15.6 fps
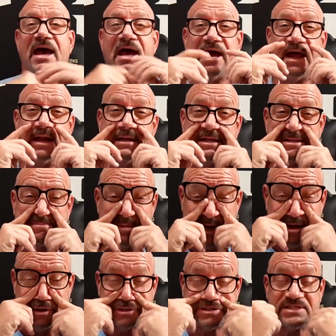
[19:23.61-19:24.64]
And this
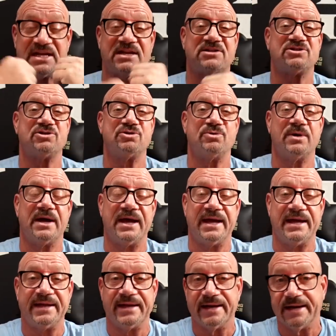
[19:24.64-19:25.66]
many are sent to
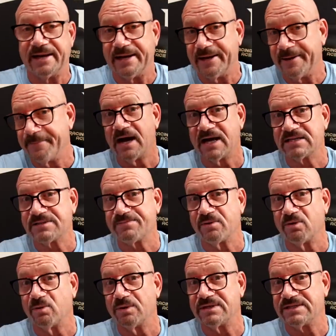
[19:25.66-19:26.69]
a
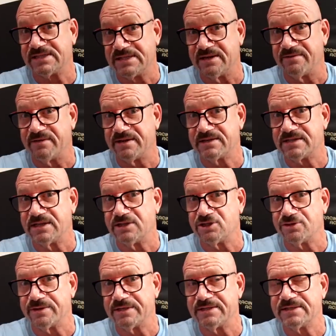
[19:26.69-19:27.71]
hospital with serious
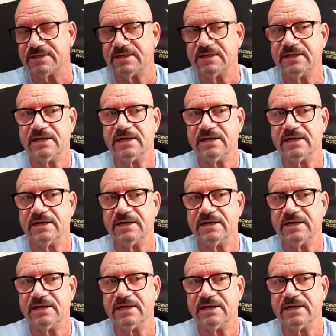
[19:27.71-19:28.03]
injuries.